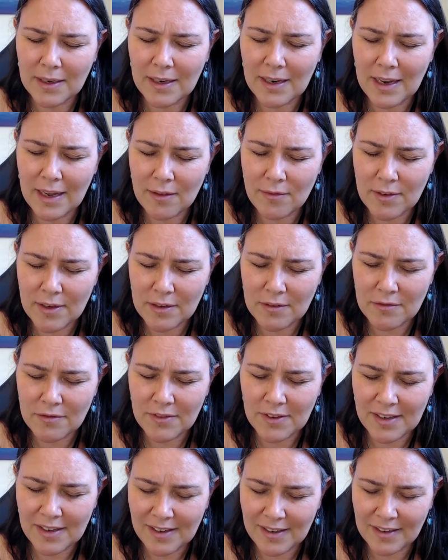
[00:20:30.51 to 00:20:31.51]
loving
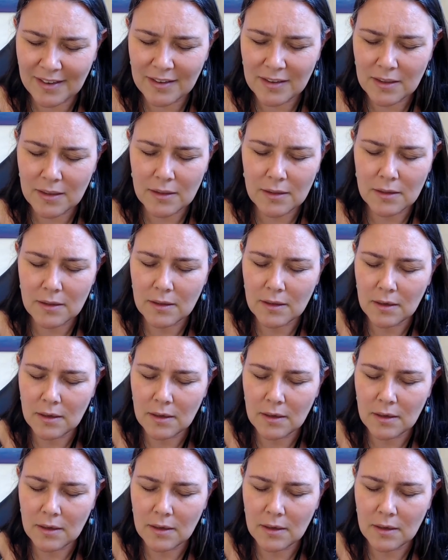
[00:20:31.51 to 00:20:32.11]
feelings